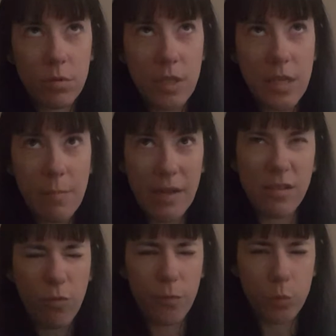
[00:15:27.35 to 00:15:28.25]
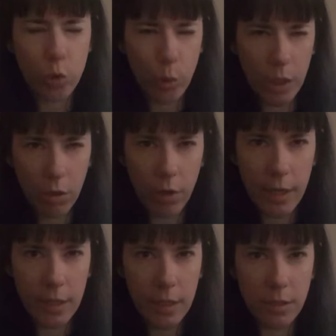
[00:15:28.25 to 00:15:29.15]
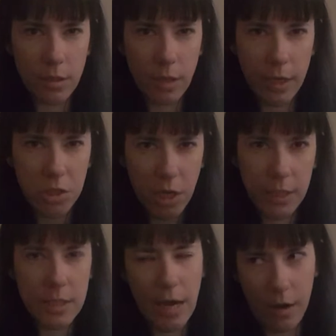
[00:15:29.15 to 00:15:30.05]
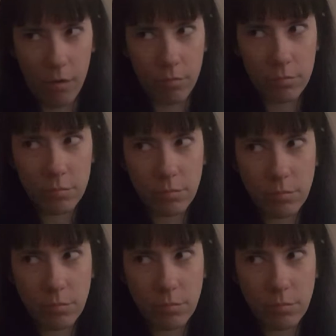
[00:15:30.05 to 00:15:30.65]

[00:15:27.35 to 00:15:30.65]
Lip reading: keep myself from triggering into like shutting down,